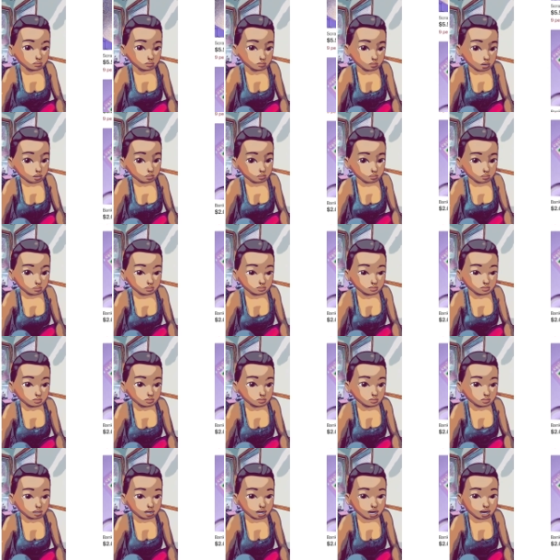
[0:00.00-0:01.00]
buy
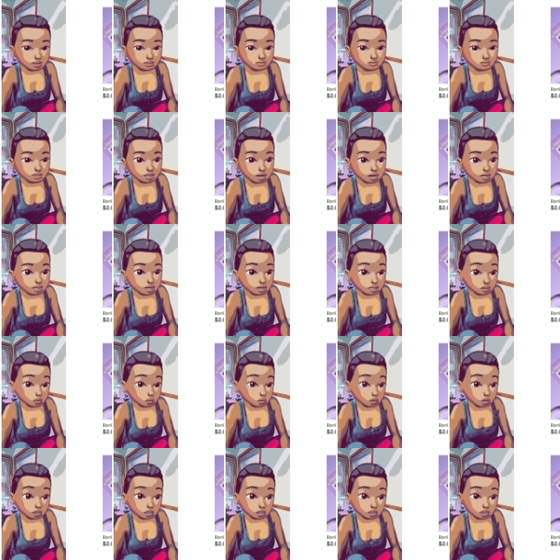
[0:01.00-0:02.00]
refills. And I have yet, as you
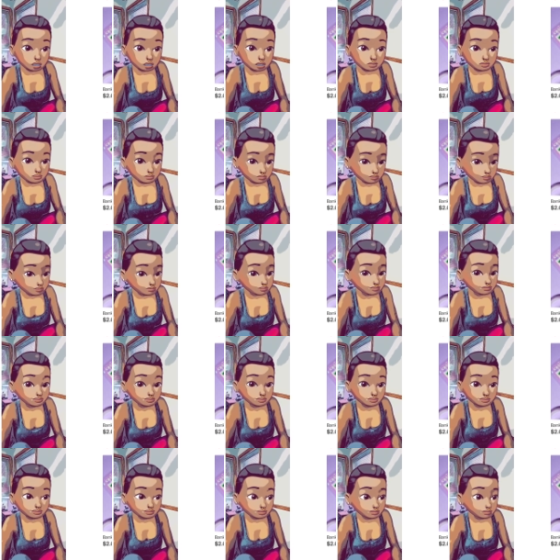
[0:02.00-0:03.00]
can see,
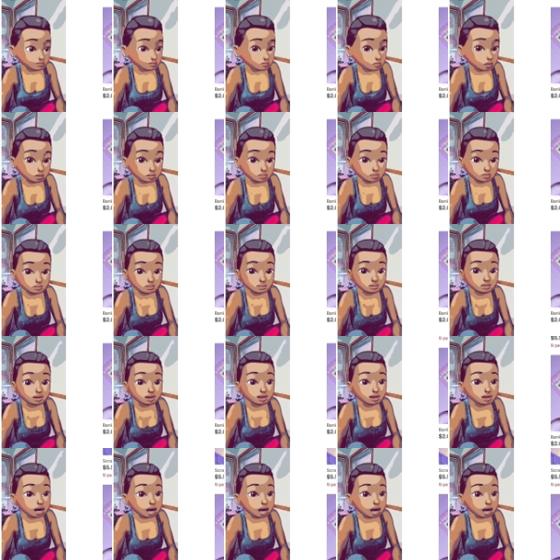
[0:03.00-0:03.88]
nothing.